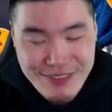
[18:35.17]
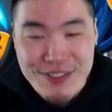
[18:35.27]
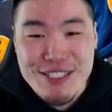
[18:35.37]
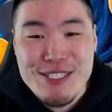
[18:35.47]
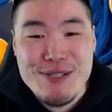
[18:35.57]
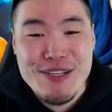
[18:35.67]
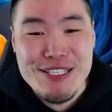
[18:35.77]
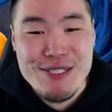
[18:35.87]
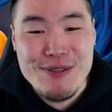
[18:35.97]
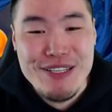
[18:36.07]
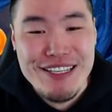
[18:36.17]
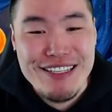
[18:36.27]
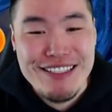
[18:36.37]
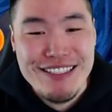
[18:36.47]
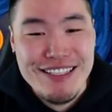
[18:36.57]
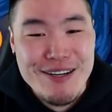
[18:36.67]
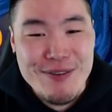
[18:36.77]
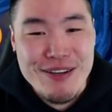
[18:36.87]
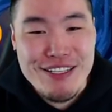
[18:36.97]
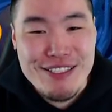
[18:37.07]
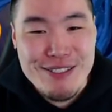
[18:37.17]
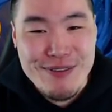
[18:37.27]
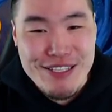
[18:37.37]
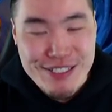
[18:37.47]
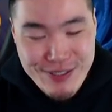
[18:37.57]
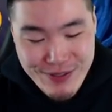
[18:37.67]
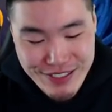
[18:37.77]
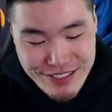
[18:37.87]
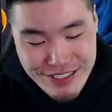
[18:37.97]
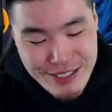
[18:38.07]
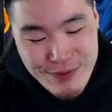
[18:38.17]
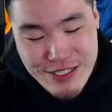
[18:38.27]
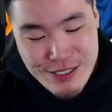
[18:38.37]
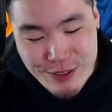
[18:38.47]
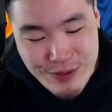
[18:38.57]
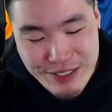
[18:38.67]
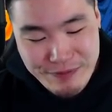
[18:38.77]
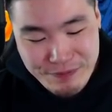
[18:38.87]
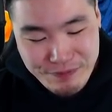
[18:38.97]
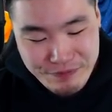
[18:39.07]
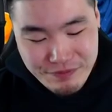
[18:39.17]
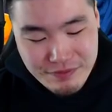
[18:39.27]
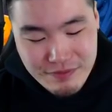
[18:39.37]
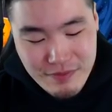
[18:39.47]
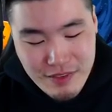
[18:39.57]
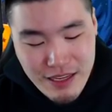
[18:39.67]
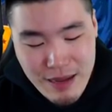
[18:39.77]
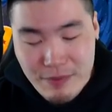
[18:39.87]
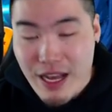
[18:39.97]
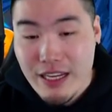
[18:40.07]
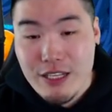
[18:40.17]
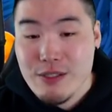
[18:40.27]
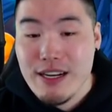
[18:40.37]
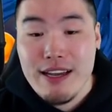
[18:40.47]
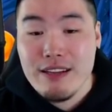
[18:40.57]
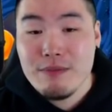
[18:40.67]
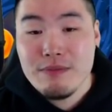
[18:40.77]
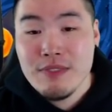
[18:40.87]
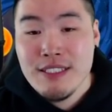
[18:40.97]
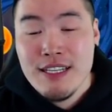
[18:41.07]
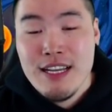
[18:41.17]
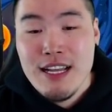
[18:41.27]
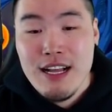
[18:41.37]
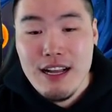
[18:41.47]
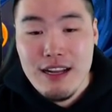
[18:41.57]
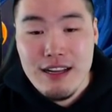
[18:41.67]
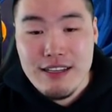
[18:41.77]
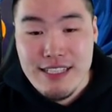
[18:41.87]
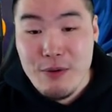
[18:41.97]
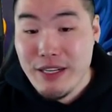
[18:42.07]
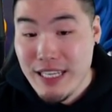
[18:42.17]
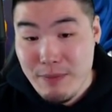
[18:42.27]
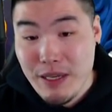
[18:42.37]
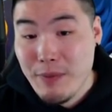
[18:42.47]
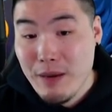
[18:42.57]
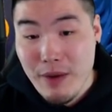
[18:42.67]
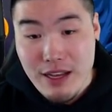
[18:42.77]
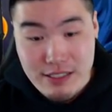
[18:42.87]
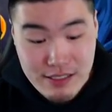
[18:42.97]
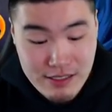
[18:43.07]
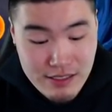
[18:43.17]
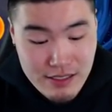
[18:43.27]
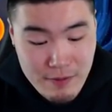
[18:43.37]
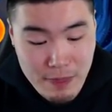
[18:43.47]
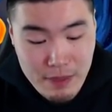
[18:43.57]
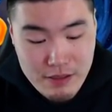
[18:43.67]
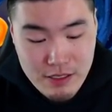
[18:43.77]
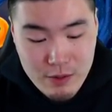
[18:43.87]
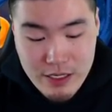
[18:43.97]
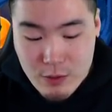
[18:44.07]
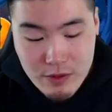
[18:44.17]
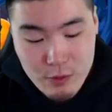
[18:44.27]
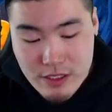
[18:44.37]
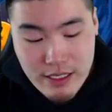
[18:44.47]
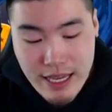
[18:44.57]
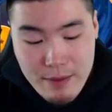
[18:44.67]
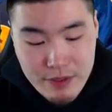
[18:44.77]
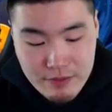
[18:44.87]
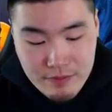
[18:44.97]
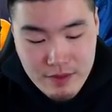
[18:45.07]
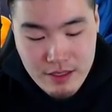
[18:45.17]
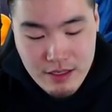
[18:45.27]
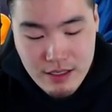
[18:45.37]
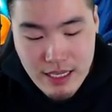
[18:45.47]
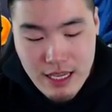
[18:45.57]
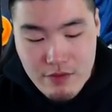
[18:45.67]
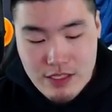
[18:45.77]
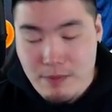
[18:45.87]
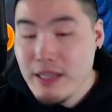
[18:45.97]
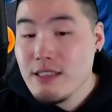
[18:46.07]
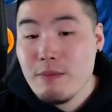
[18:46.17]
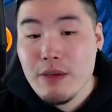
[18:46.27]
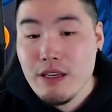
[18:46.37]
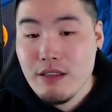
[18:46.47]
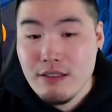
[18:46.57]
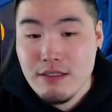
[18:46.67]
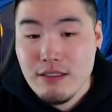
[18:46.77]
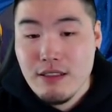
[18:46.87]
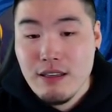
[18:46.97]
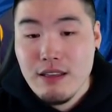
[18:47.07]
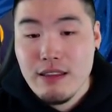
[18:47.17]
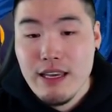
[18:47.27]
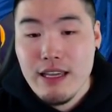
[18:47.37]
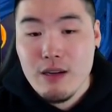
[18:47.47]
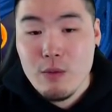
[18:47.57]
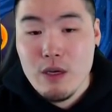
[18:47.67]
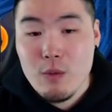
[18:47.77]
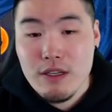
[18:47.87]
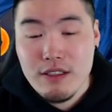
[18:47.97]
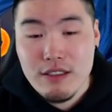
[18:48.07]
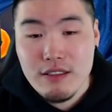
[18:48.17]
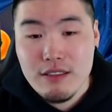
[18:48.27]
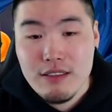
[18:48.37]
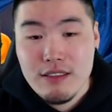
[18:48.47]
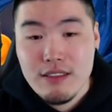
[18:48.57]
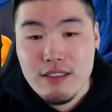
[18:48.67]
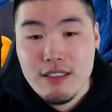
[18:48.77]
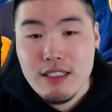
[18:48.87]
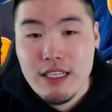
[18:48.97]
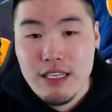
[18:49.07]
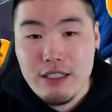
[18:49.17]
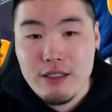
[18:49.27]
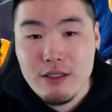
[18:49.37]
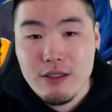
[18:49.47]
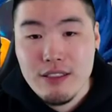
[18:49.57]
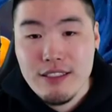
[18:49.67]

what do we do here? What do we do here? You know what, screw it. I'm not gonna use an item, because uh, I want to keep big bad bosses. So here's what's gonna happen. Okay, if it's meant to be, then we will kill